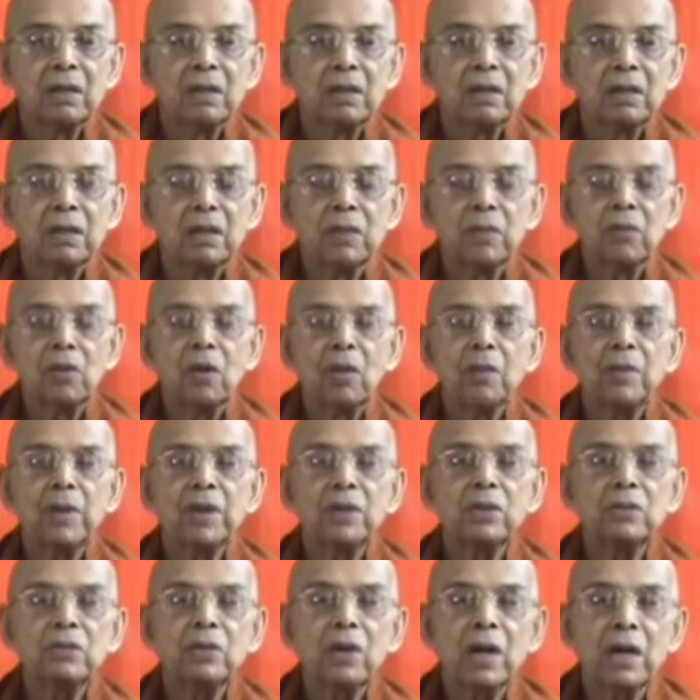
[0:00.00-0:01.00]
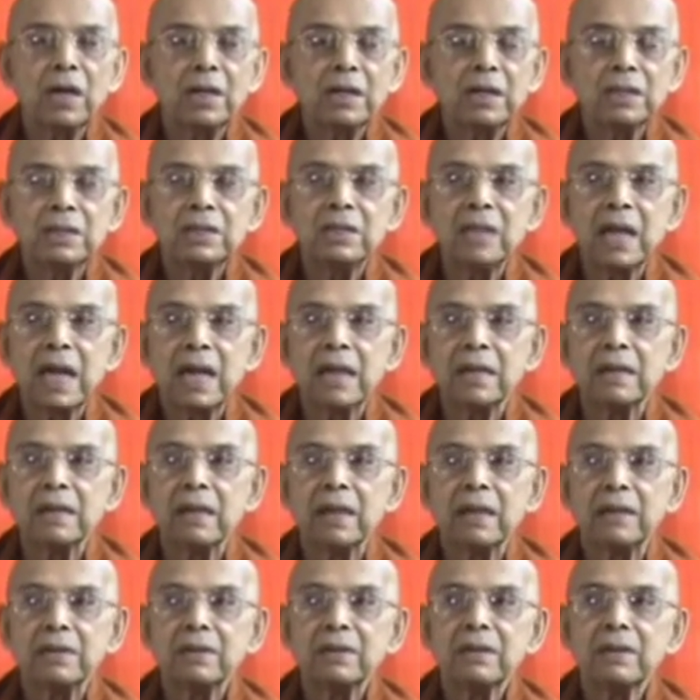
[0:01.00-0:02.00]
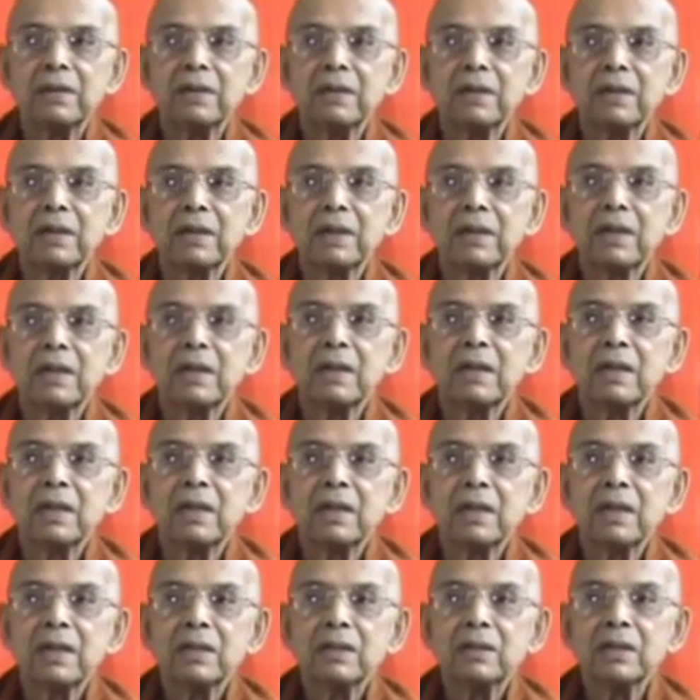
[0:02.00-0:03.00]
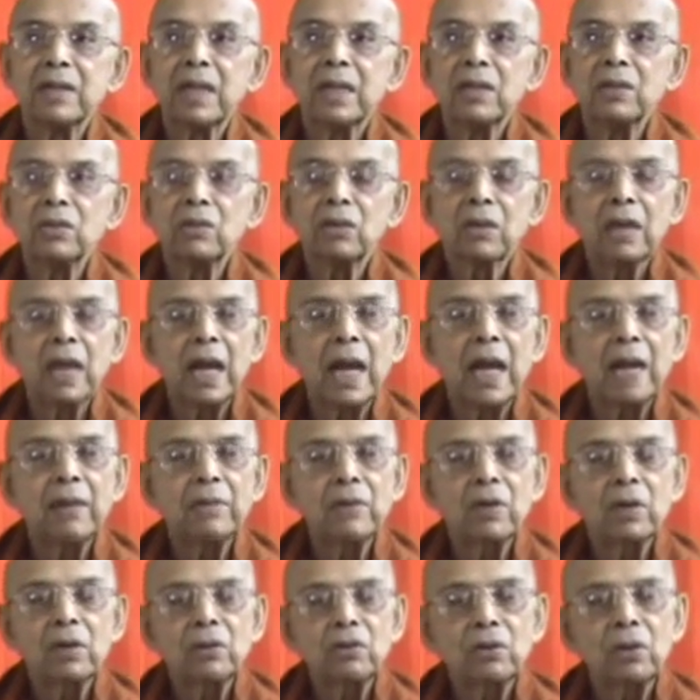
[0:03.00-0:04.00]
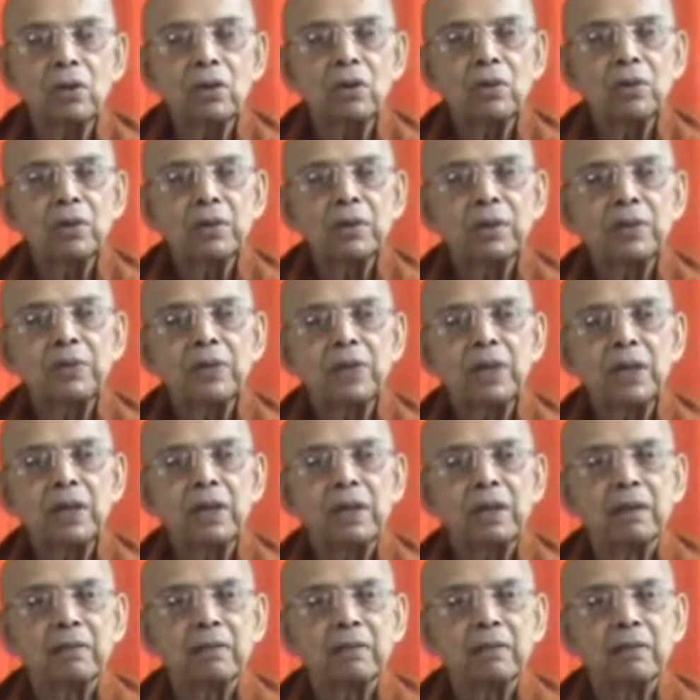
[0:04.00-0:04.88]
The moment you understand that, then you can have control over the feeling.